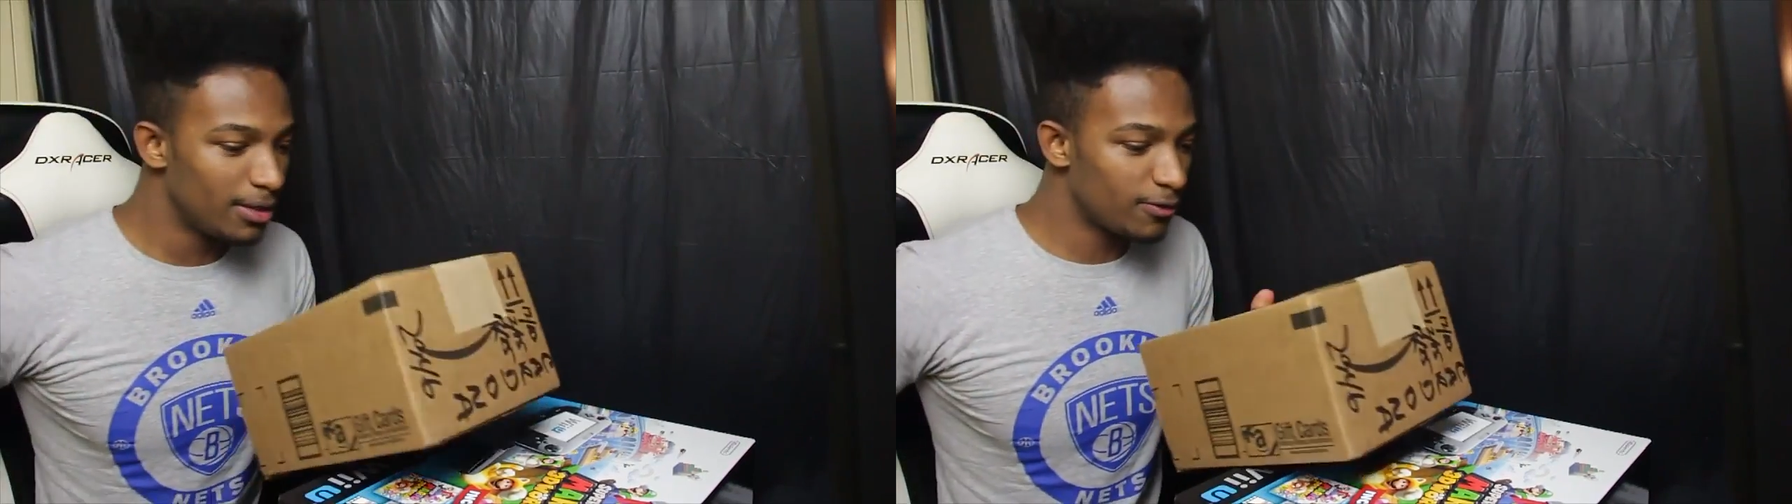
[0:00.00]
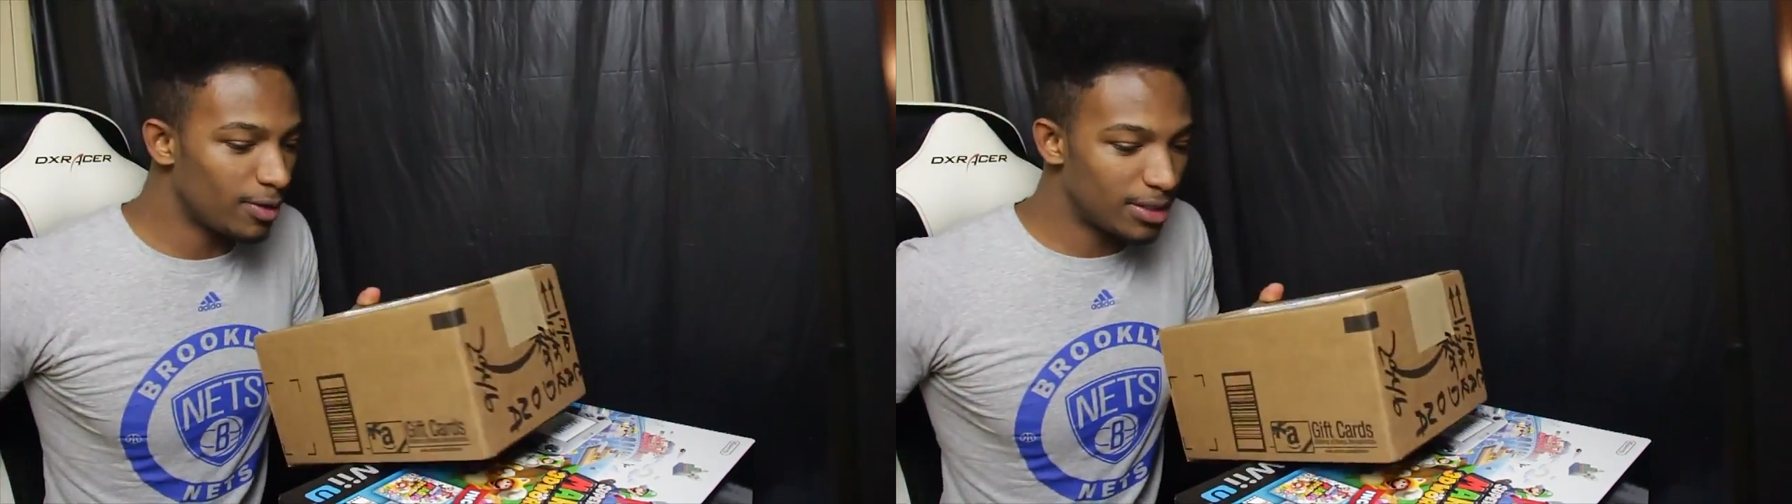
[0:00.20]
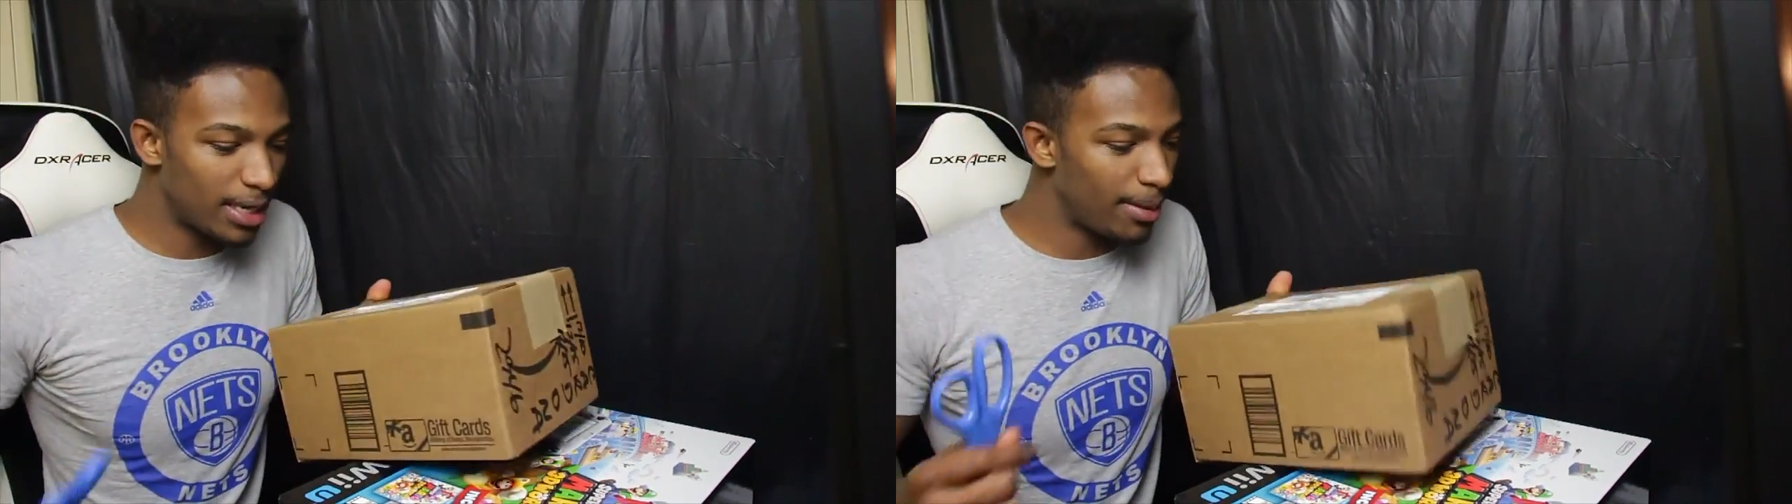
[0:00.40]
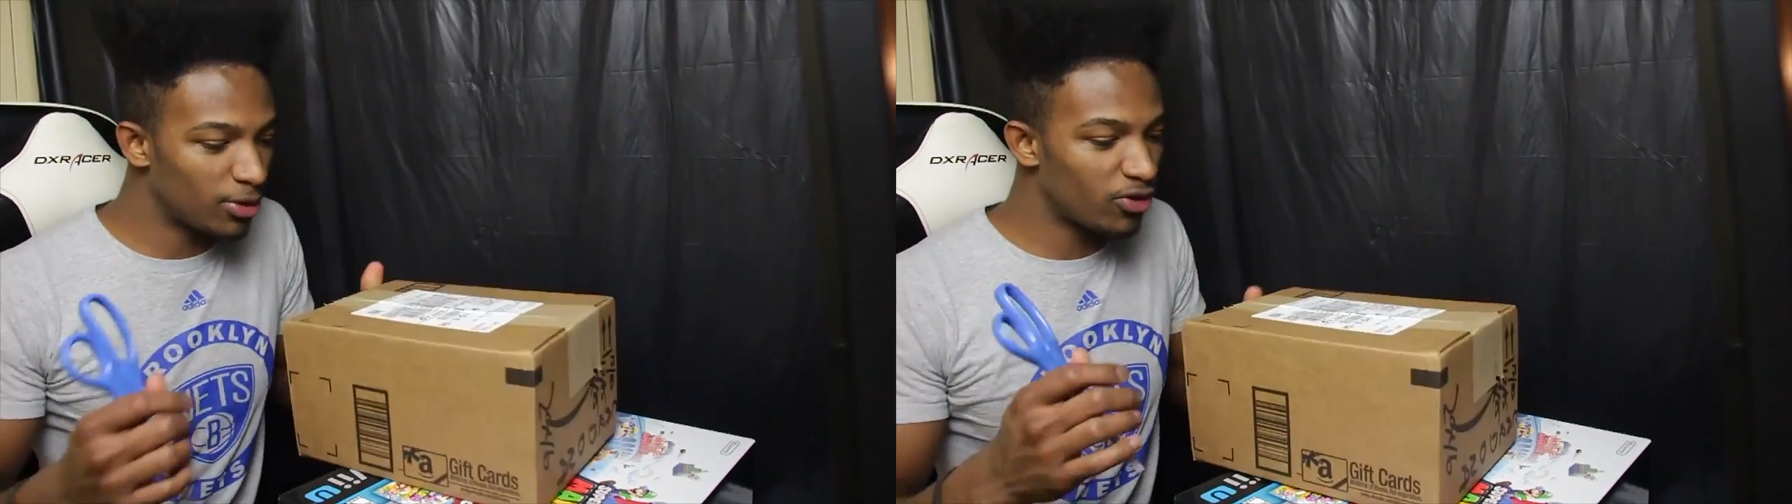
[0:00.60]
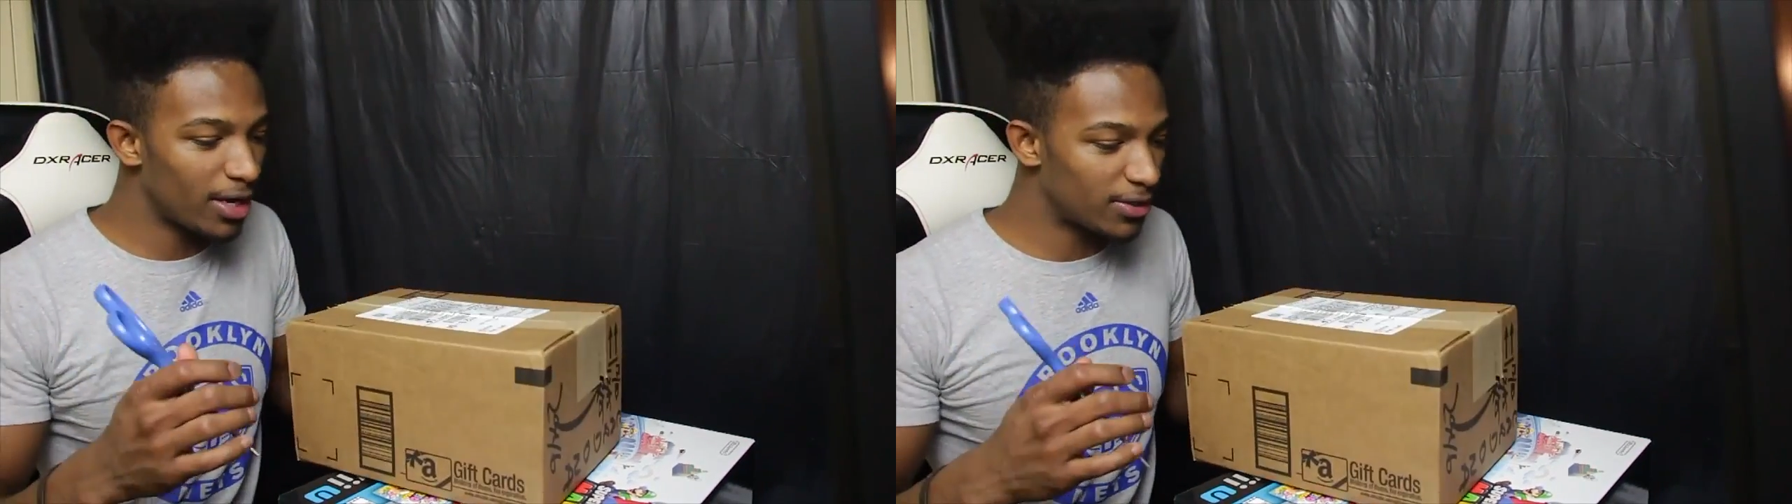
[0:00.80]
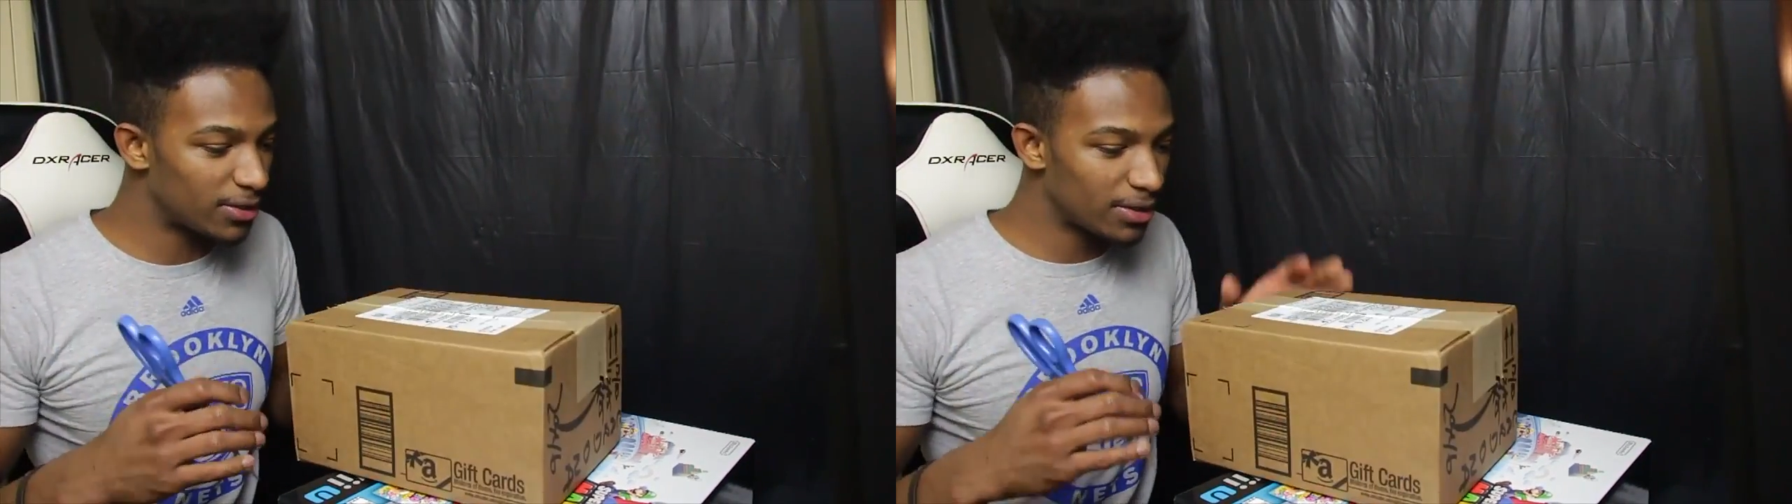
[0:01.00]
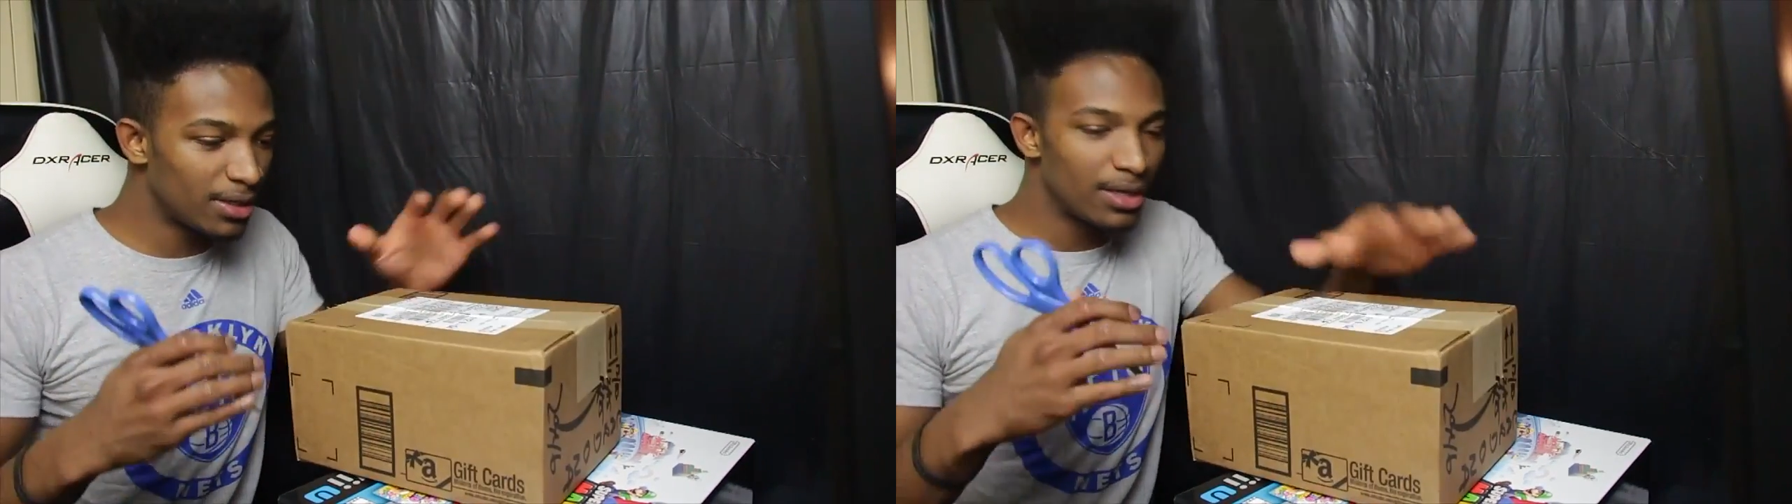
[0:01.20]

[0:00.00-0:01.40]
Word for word: This from the same address.